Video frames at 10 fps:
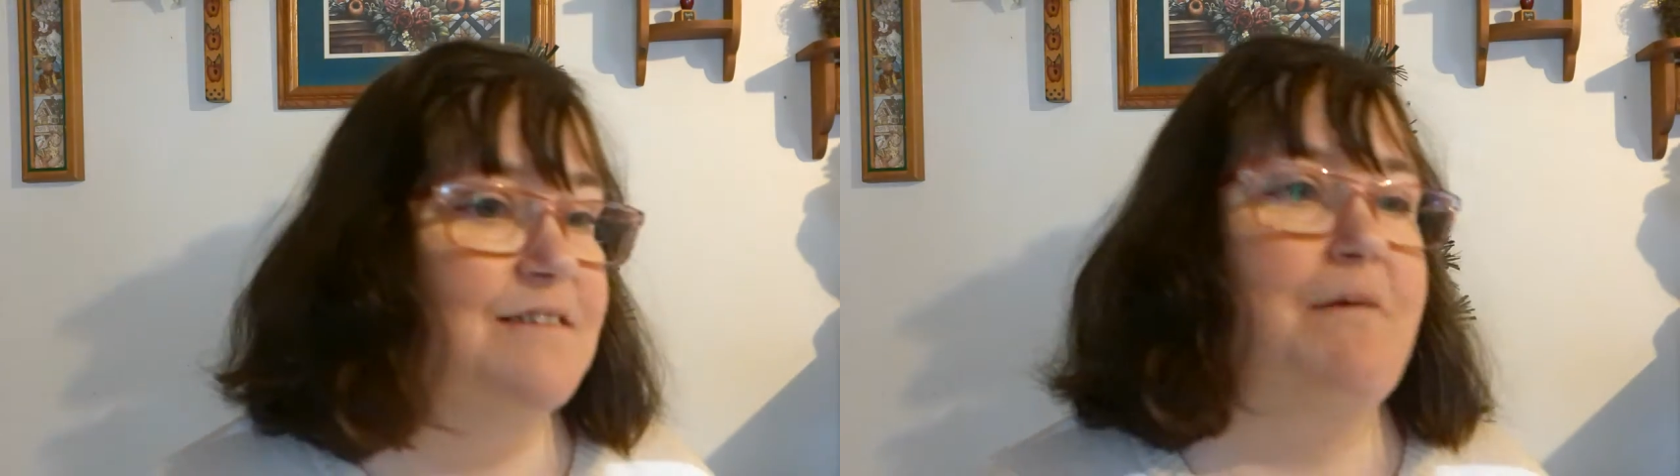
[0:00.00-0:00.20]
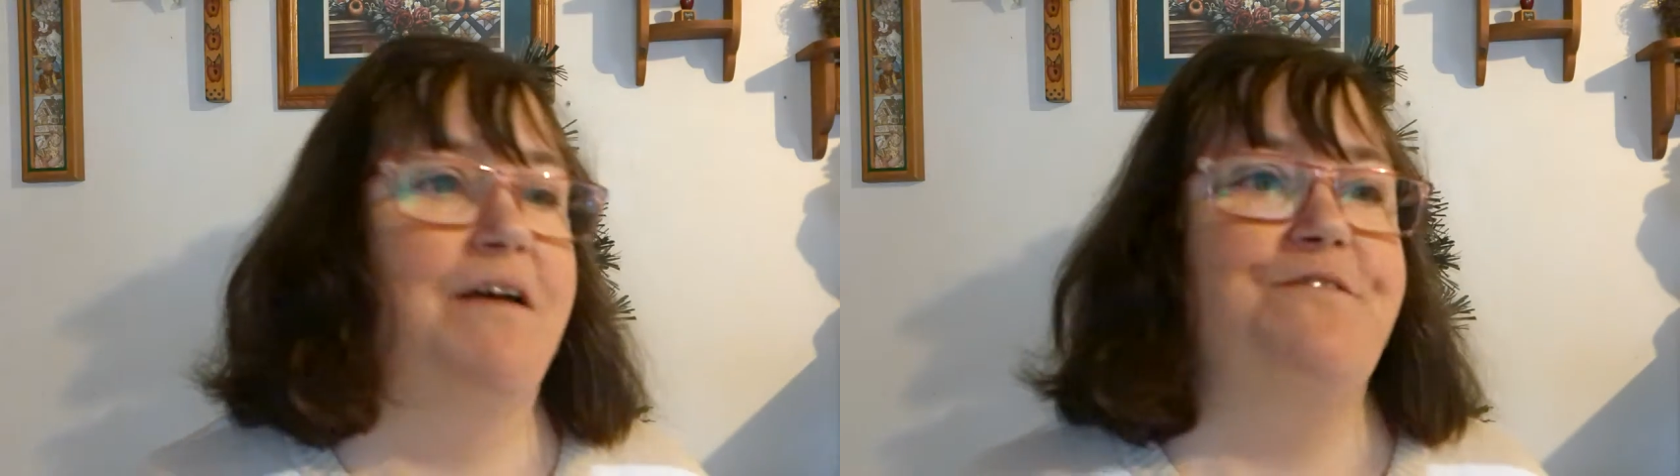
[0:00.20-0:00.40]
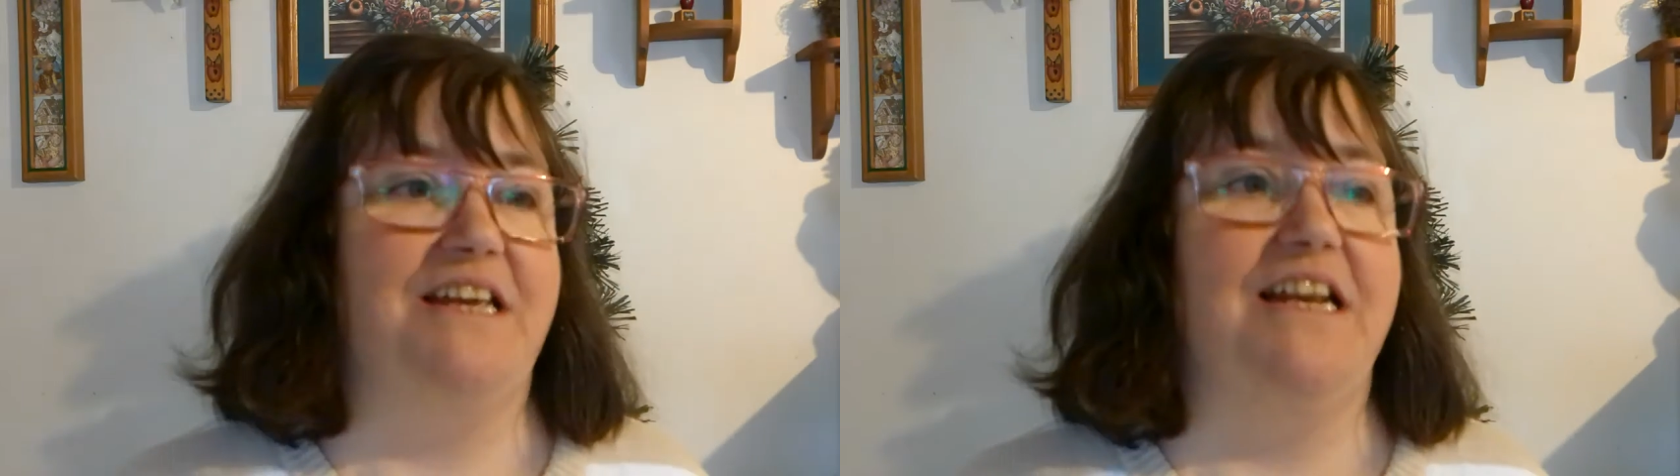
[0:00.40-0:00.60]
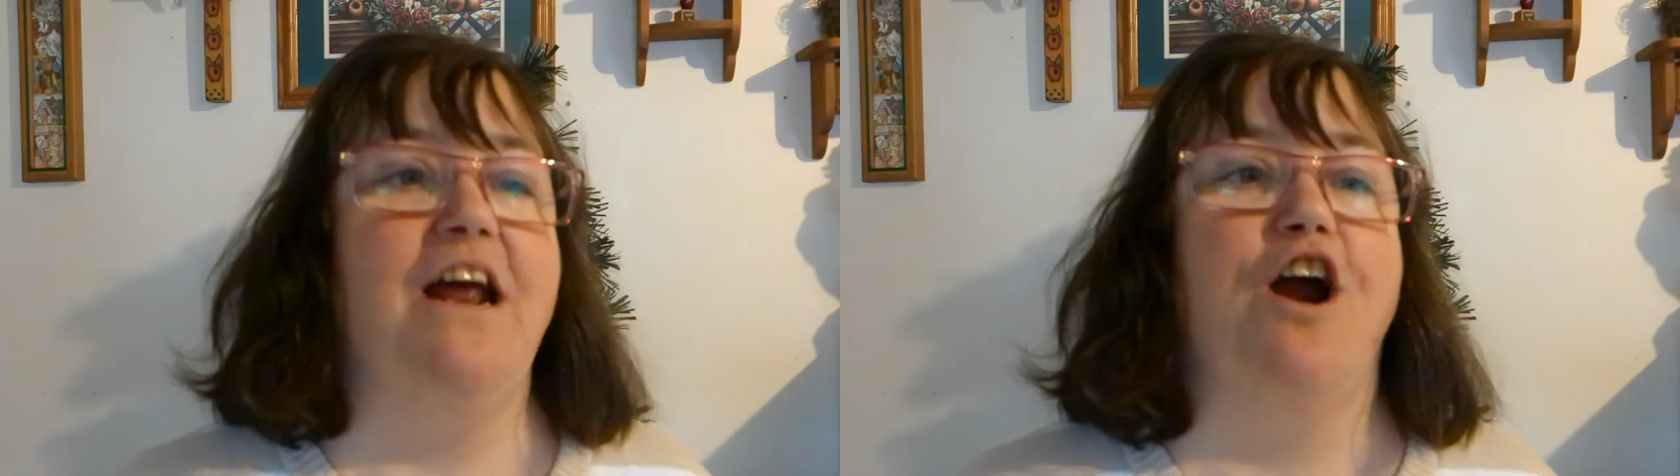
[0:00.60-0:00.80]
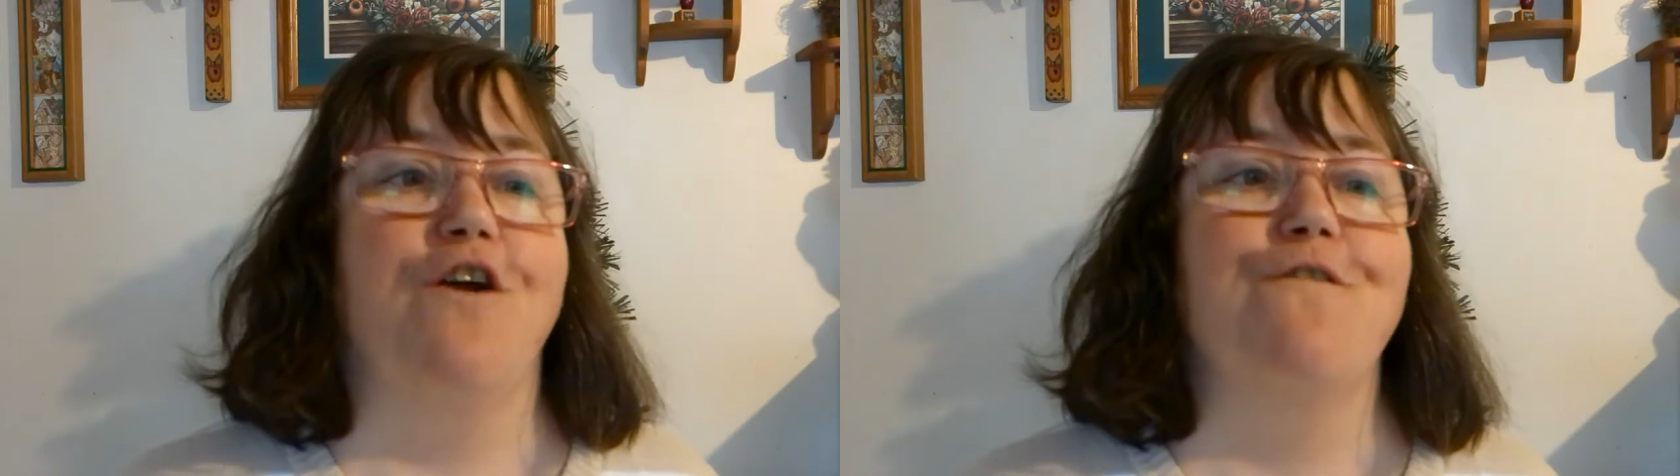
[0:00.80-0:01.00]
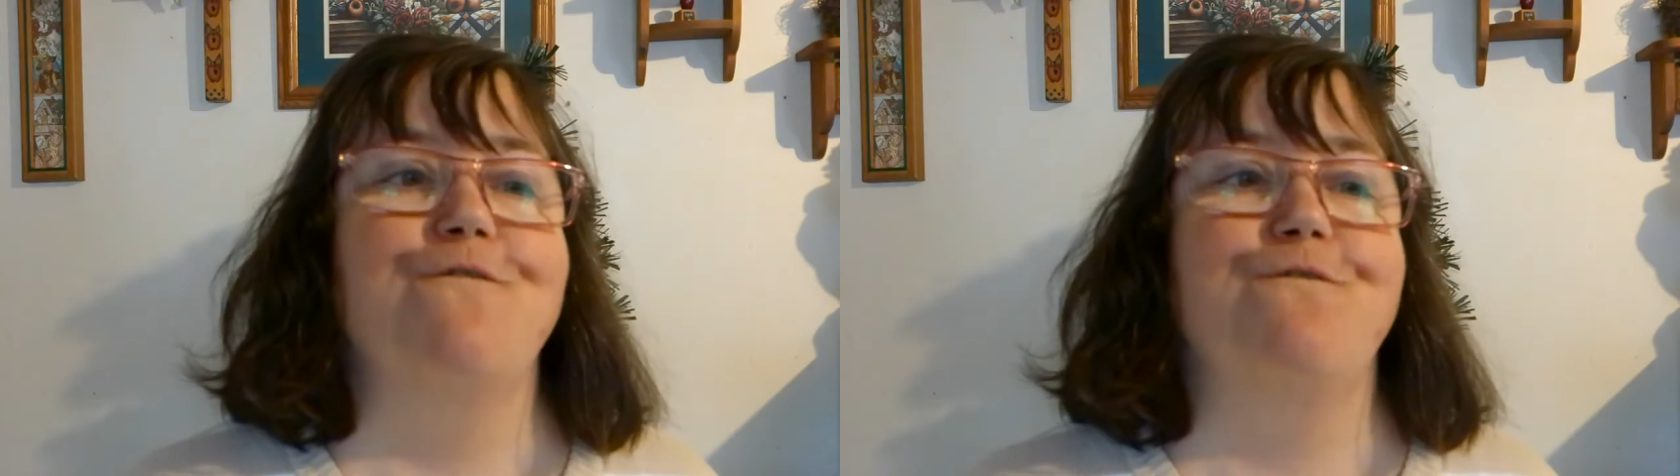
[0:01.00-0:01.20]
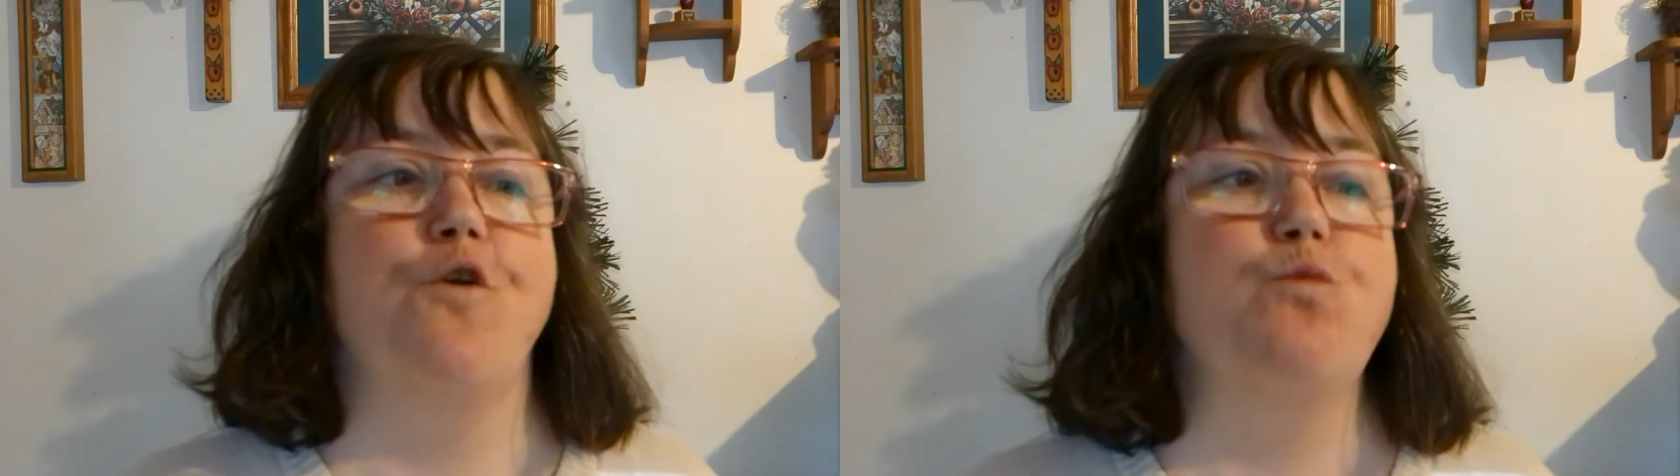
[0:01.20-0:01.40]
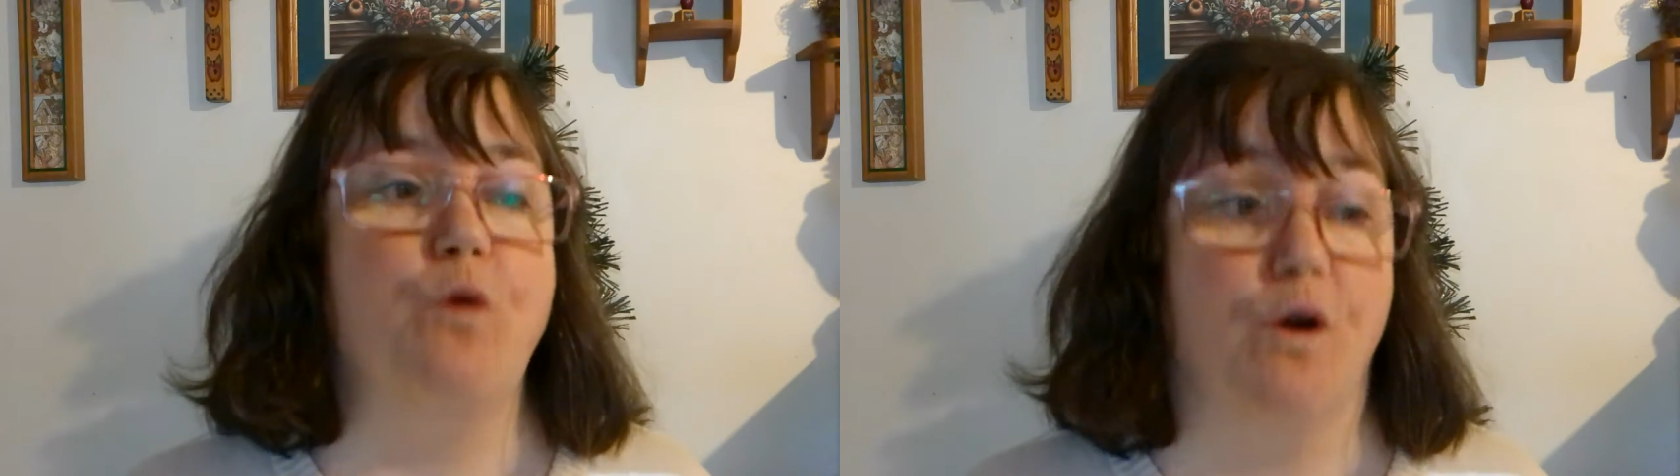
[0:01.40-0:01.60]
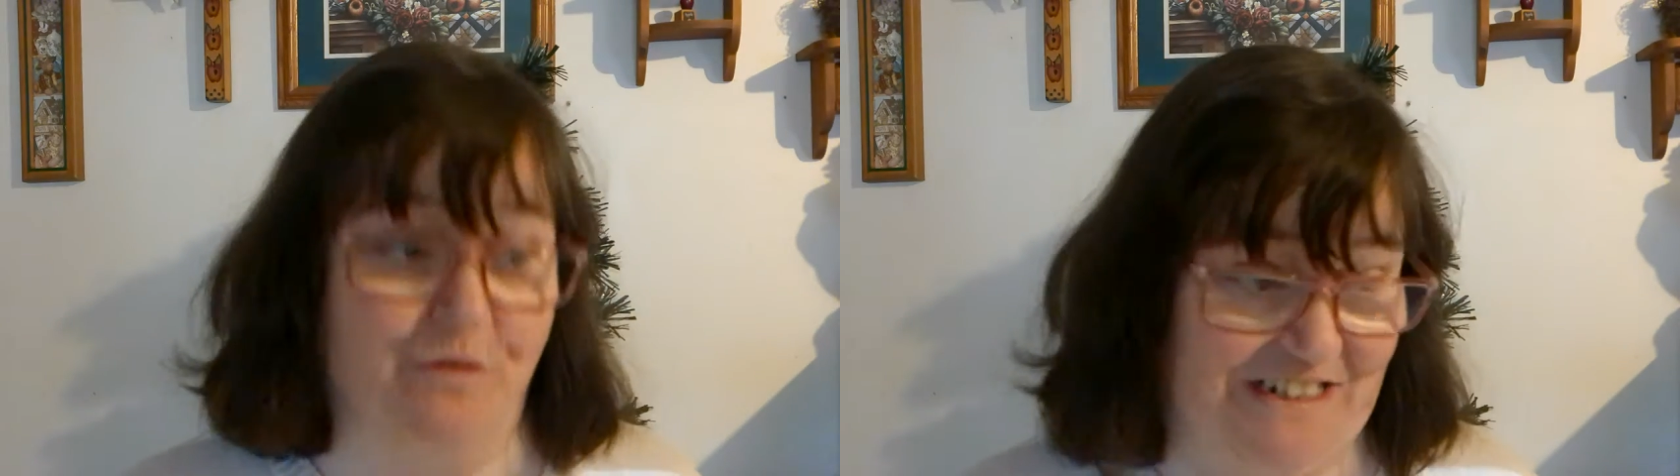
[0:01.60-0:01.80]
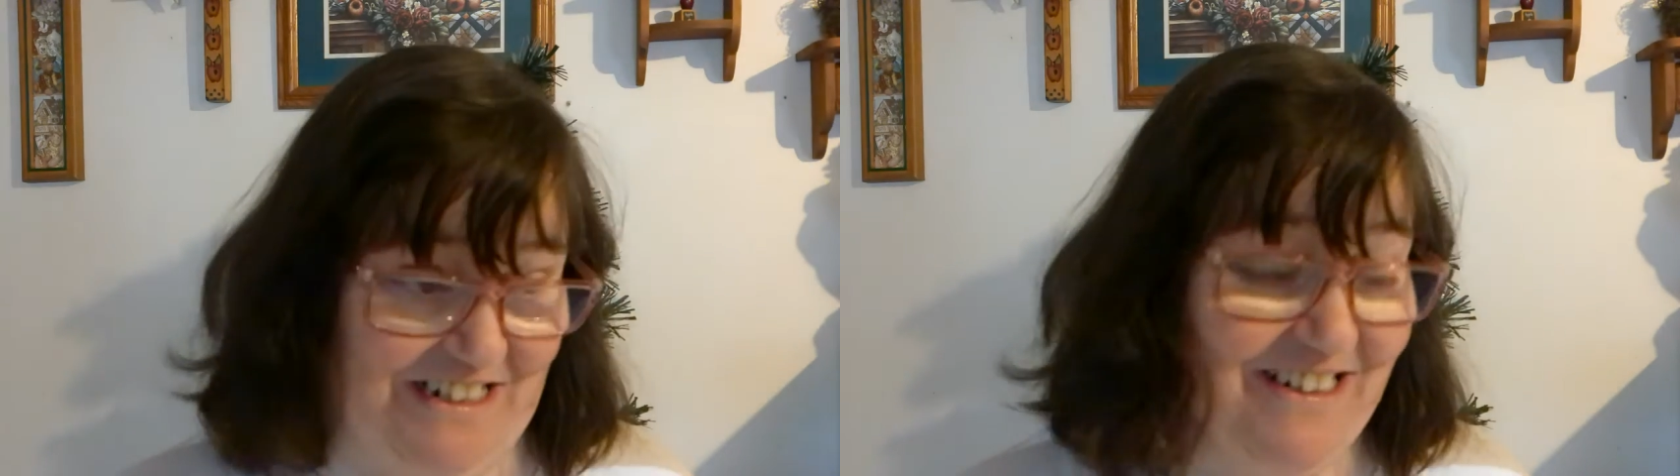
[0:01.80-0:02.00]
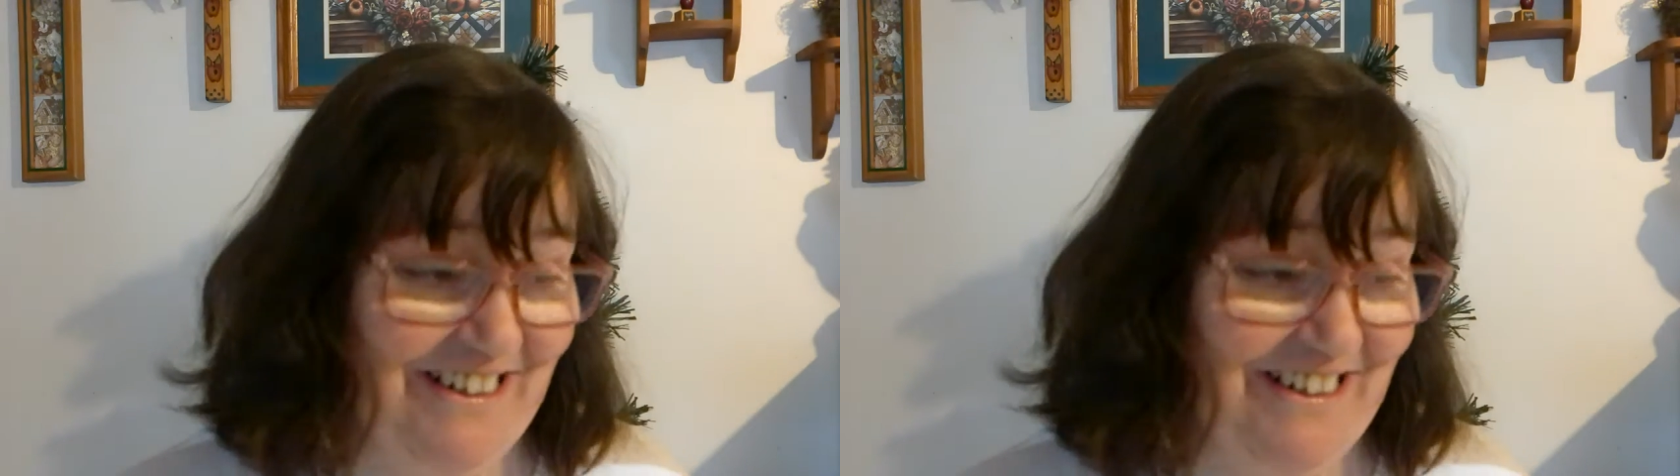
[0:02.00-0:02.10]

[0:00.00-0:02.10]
My feet are frozen.